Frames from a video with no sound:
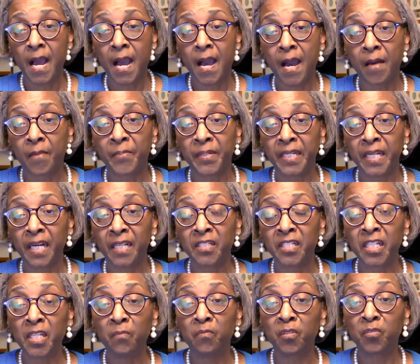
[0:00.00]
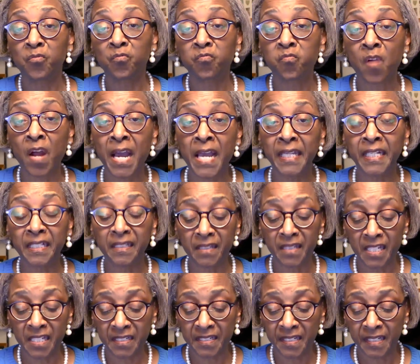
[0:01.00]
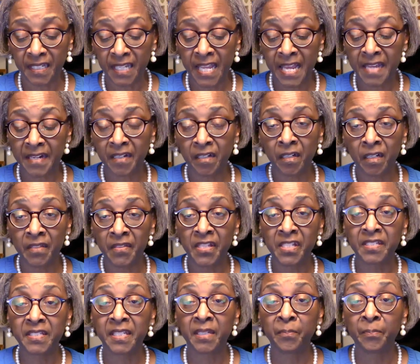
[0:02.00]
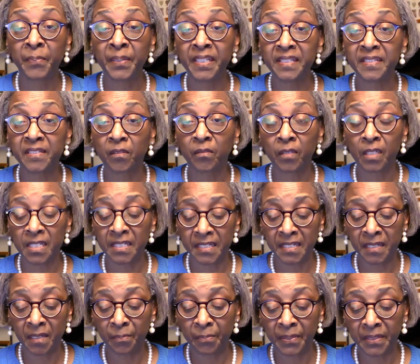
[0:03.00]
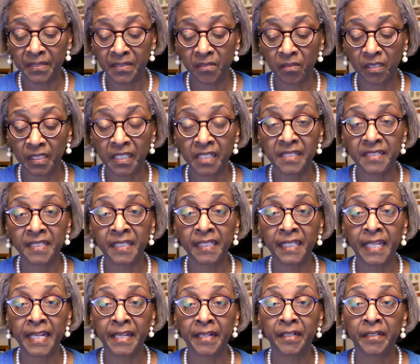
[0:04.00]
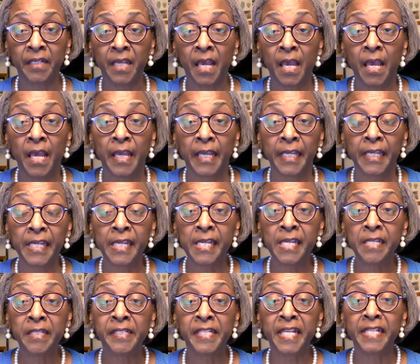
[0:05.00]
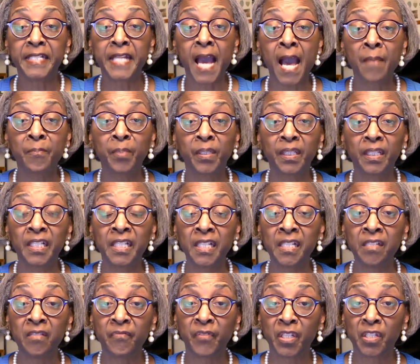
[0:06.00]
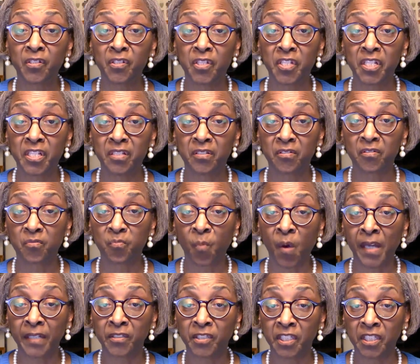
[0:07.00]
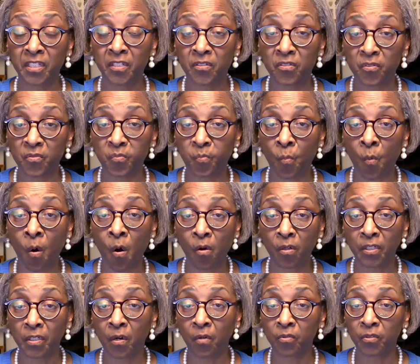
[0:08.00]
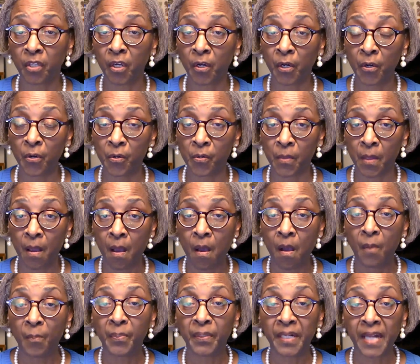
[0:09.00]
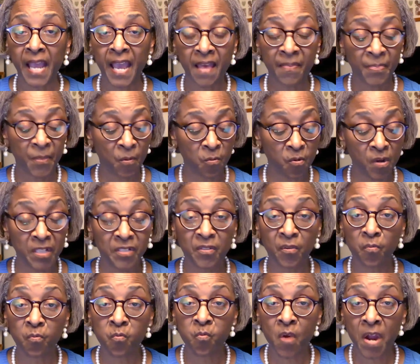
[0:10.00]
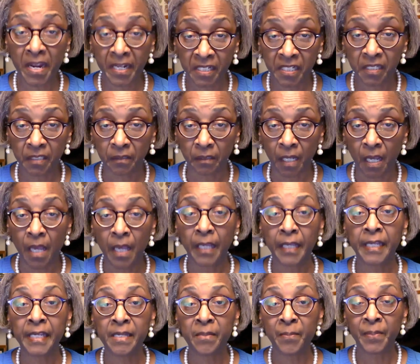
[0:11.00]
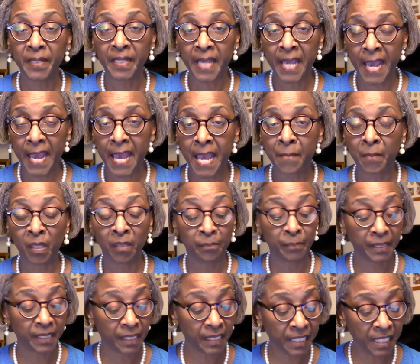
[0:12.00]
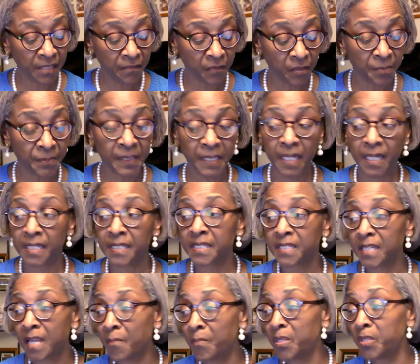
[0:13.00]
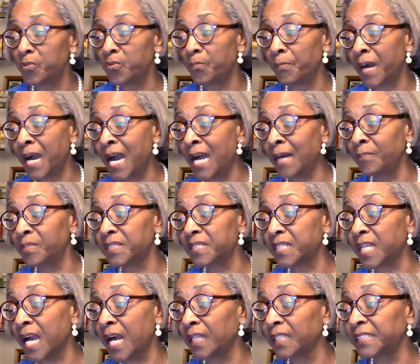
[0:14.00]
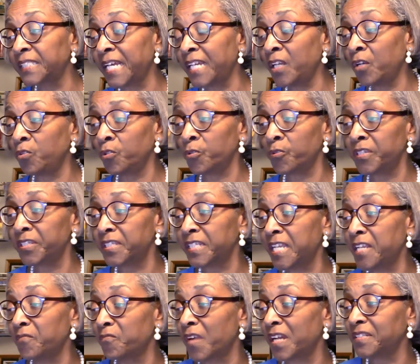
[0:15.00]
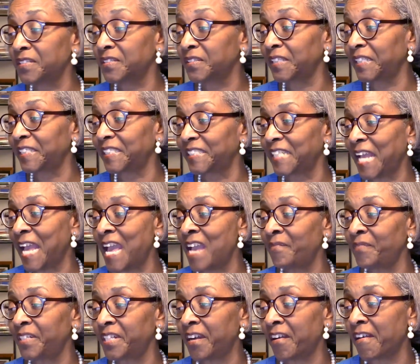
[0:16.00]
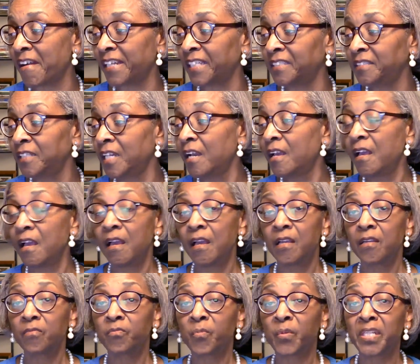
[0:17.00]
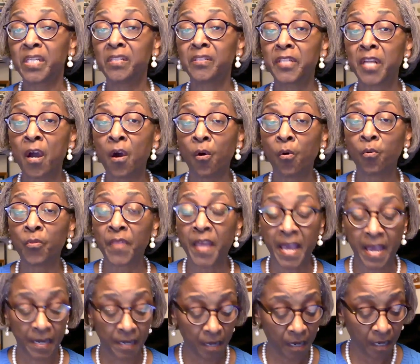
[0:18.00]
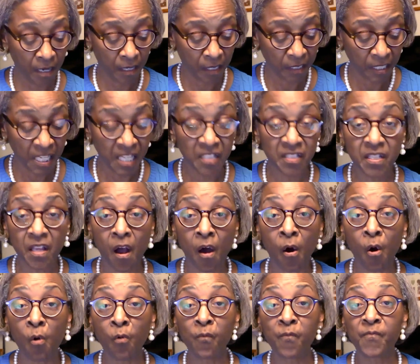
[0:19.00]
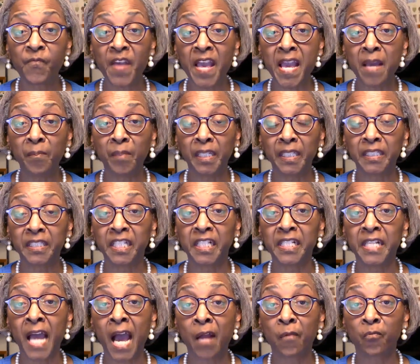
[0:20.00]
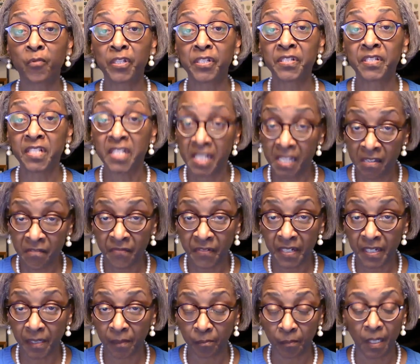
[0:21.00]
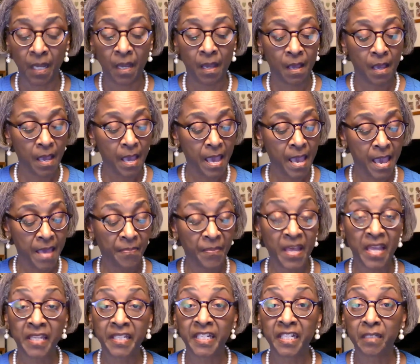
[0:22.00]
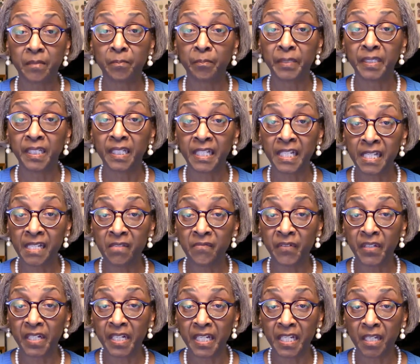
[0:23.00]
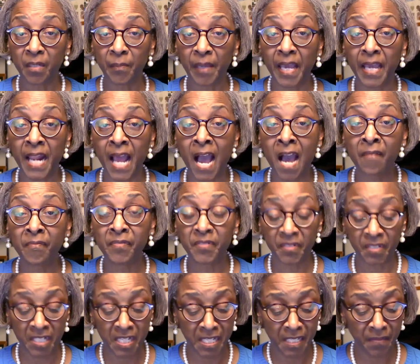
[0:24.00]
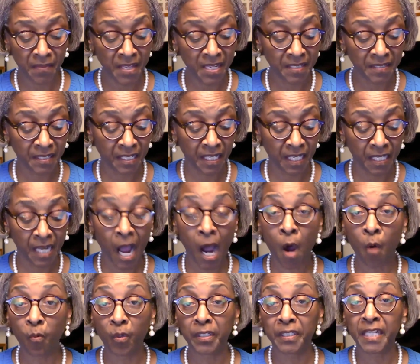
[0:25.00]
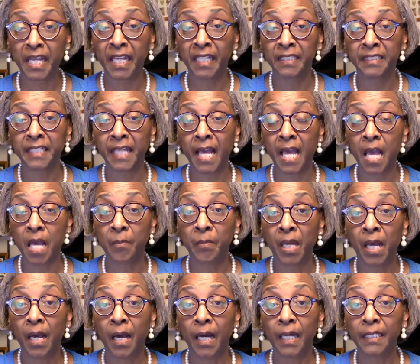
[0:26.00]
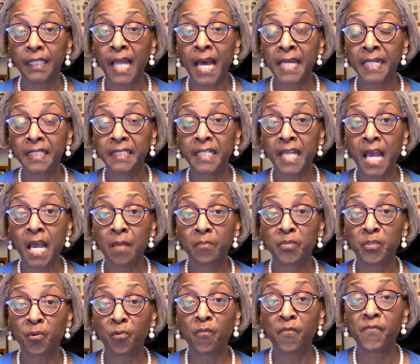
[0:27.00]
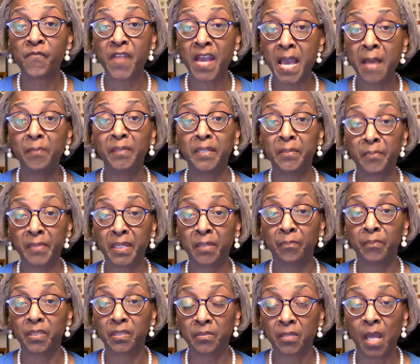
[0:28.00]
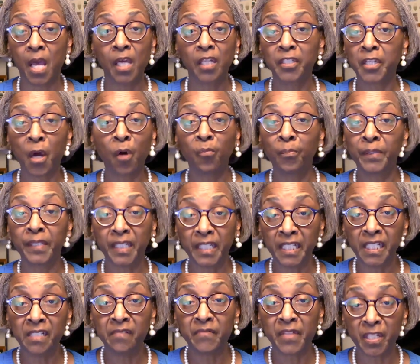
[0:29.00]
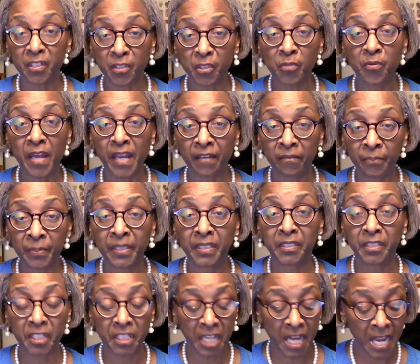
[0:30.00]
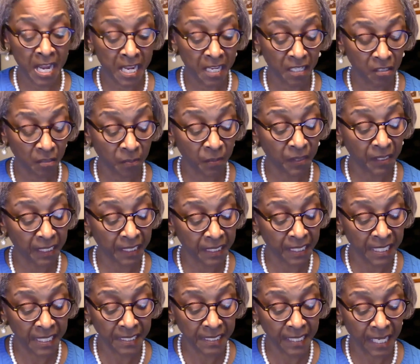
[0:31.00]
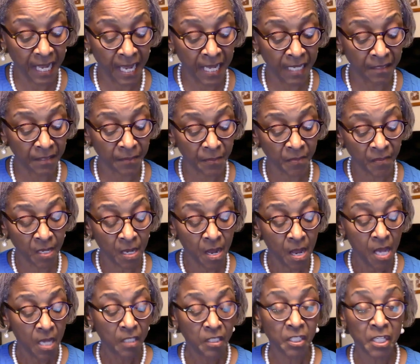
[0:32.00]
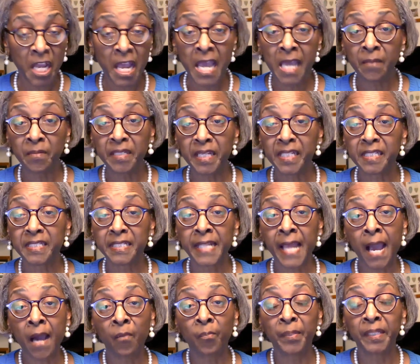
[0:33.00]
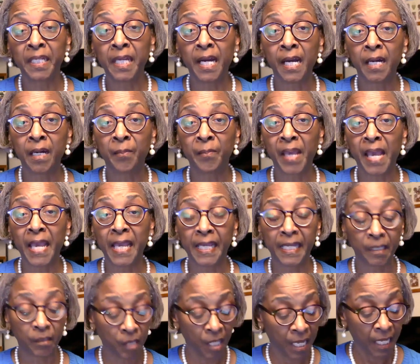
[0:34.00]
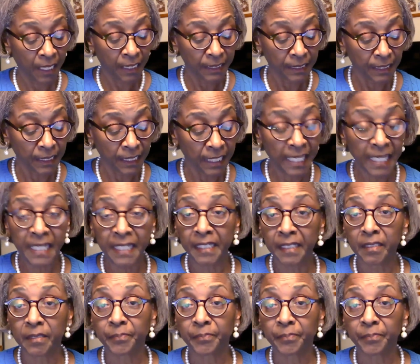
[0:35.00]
because he was writing this letter or this epistle, because an epistle is a letter. He did not believe in Jesus while Jesus walked on the earth, but at the resurrection, he became a believer because some of you Bible scholars, hello, Christine Russell, good to have you, darling. We know that his own family did not receive him, and they didn't believe in him, and I've seen this in our daytime. A lot of times, your family members don't believe that you have been changed. Well, in this case, James has now become a leader